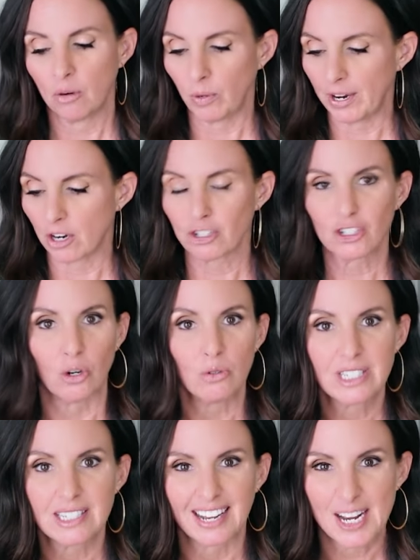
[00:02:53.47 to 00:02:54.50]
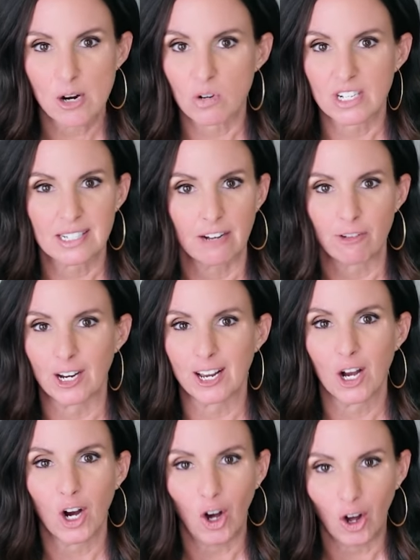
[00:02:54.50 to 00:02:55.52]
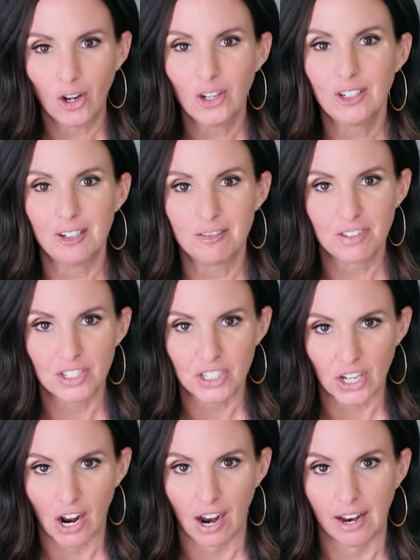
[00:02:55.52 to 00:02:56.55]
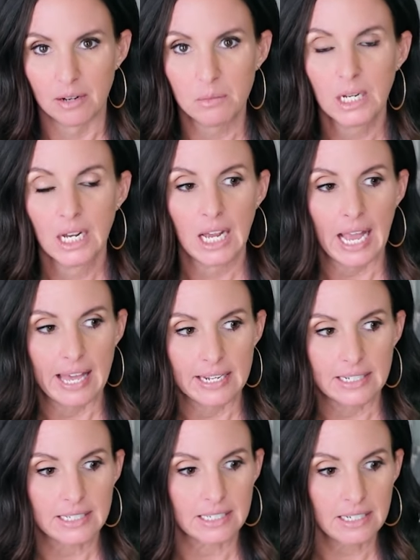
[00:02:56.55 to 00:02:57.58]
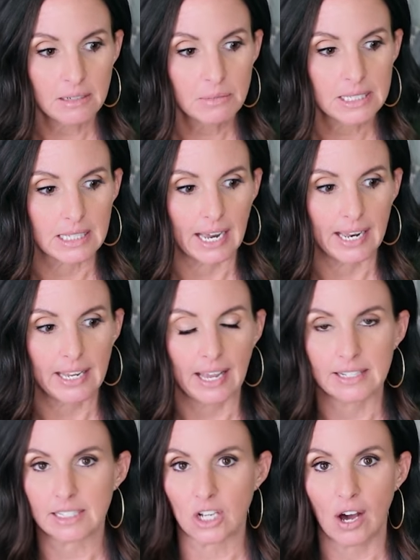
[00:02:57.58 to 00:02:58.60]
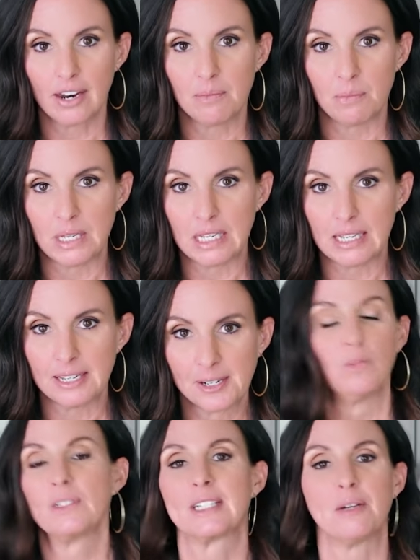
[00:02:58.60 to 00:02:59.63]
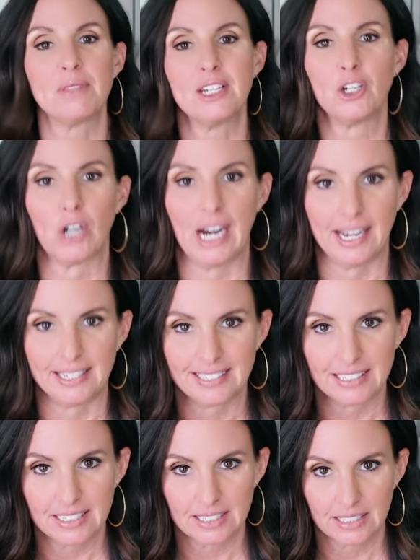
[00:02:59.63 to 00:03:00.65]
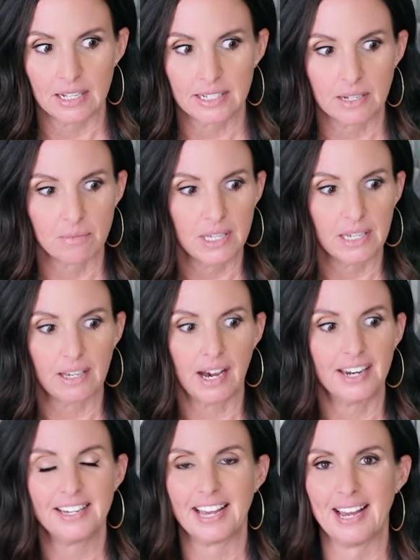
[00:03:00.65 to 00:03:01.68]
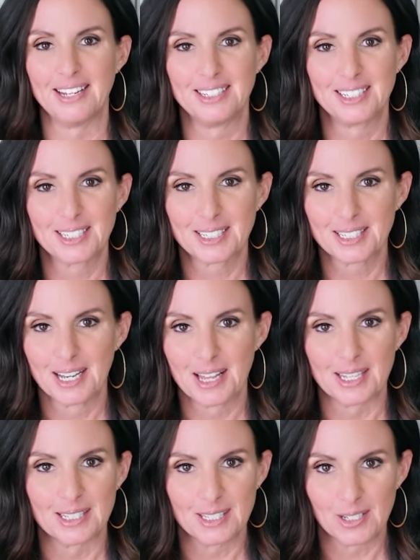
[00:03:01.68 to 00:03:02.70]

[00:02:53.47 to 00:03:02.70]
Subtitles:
We are so sick, we're suffering all of the time, and it seems like it's got to be something grand, something cutting edge that's